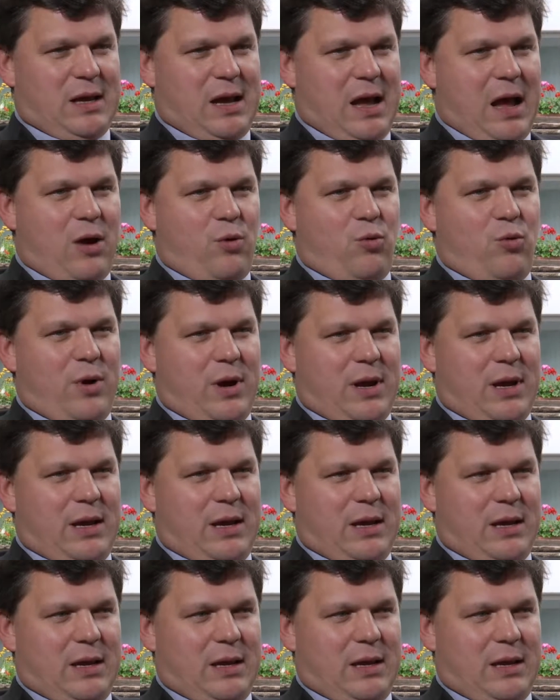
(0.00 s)
our
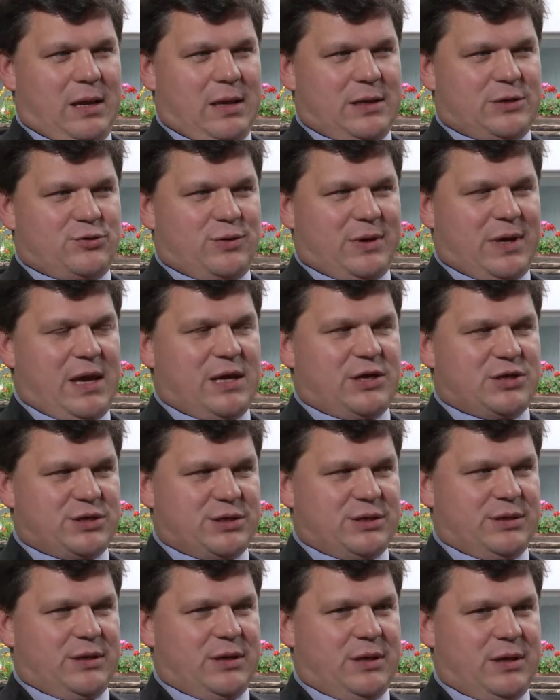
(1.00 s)

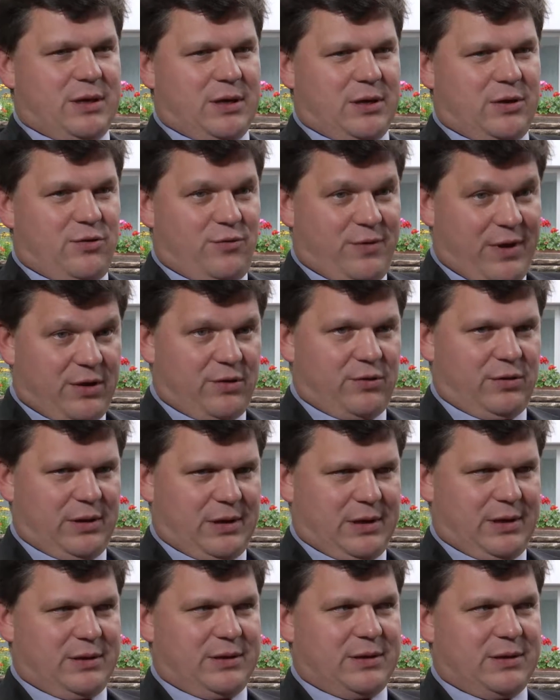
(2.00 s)
education
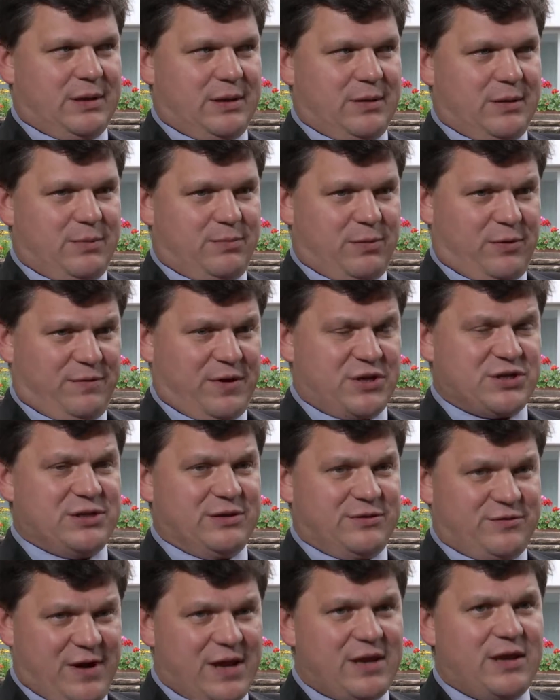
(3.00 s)
curricula and
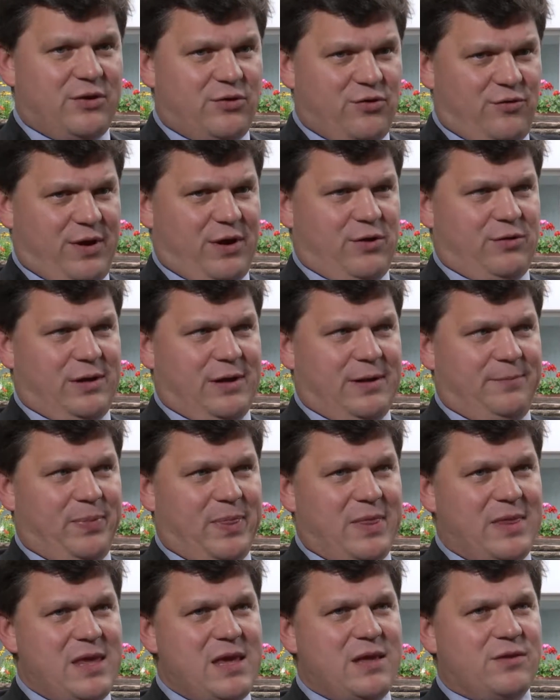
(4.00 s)
professional training curricula
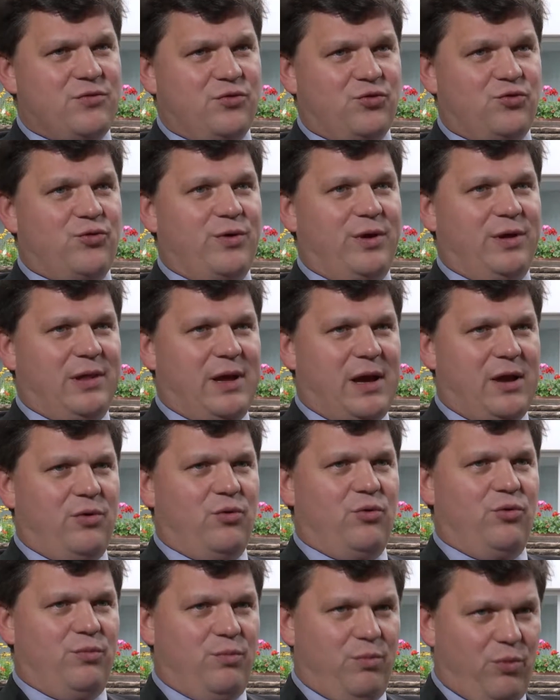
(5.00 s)
need to rely
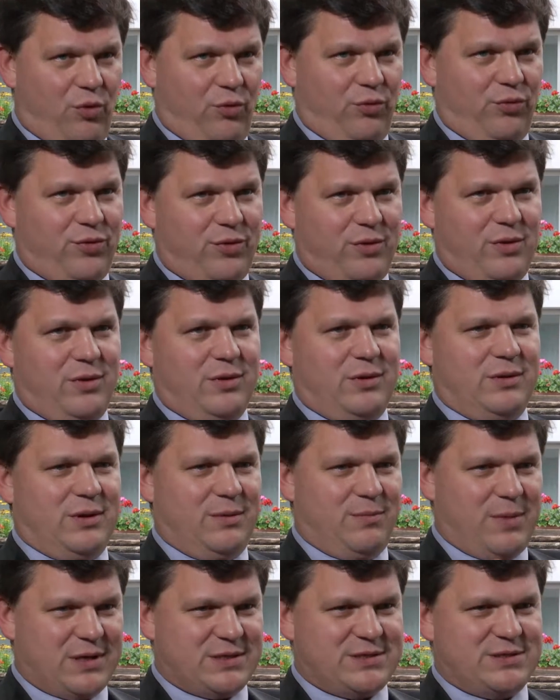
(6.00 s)
on both
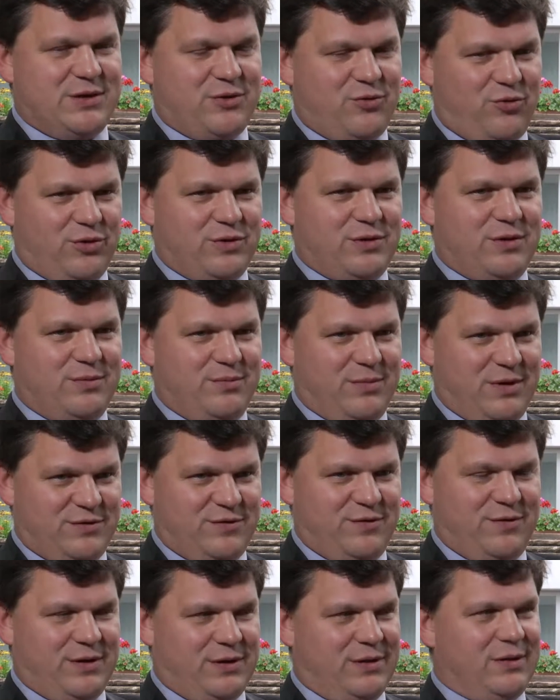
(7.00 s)
domestic court
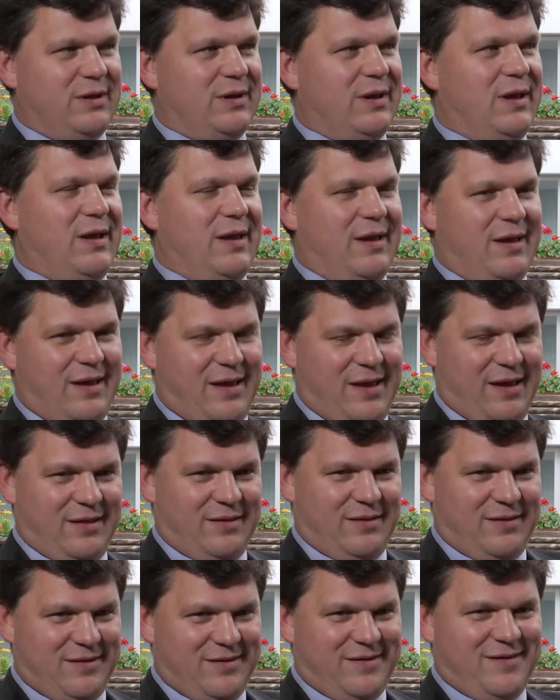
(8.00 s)
material
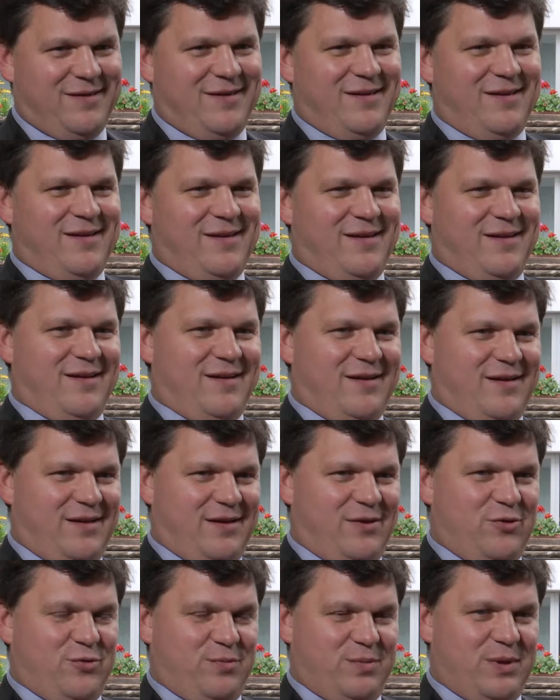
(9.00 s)
and
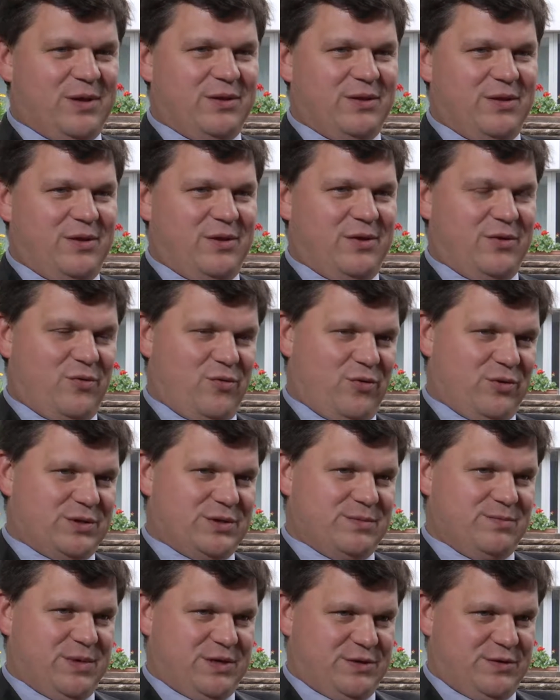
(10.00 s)
European
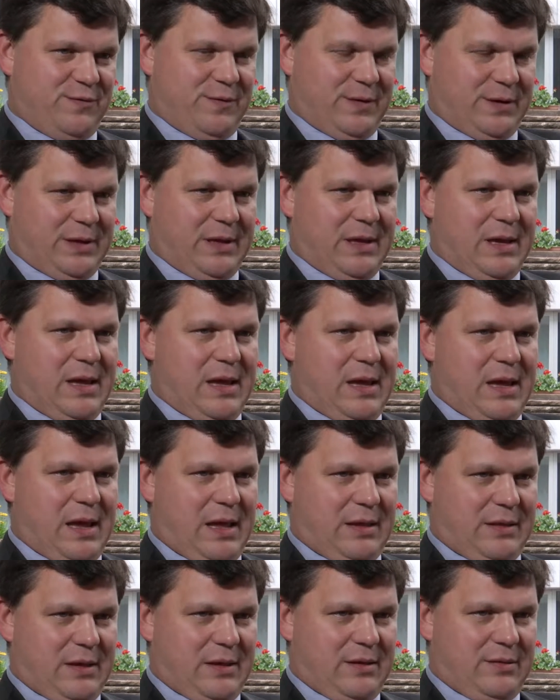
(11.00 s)
court material.
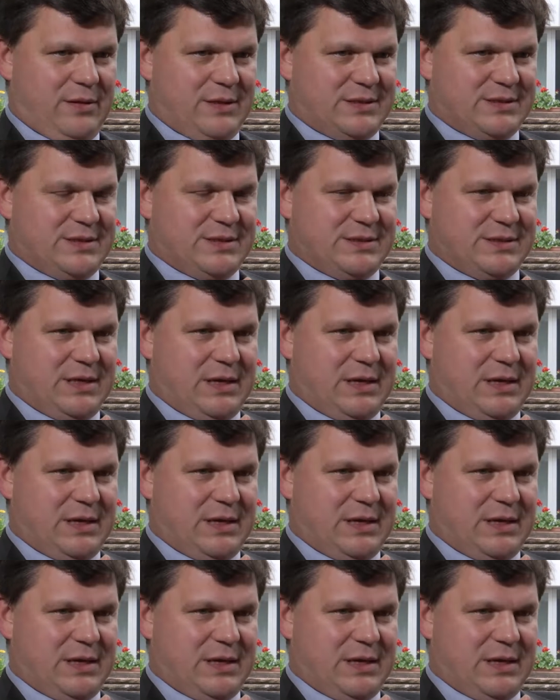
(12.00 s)
And this is